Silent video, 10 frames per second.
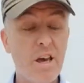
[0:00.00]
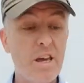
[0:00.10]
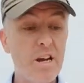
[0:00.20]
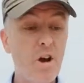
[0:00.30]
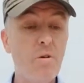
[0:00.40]

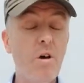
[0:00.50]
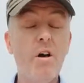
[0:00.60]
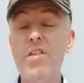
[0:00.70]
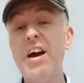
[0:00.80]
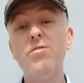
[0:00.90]
You know,
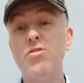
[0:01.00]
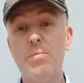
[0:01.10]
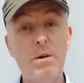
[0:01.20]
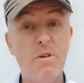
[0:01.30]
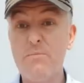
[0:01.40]
thousands of
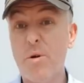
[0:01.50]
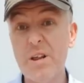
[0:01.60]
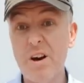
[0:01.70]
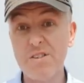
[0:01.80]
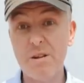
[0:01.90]
people have probably
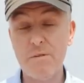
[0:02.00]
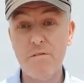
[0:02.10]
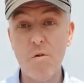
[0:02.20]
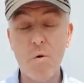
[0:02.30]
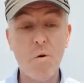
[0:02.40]
asked it
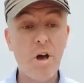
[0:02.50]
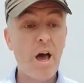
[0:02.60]
before,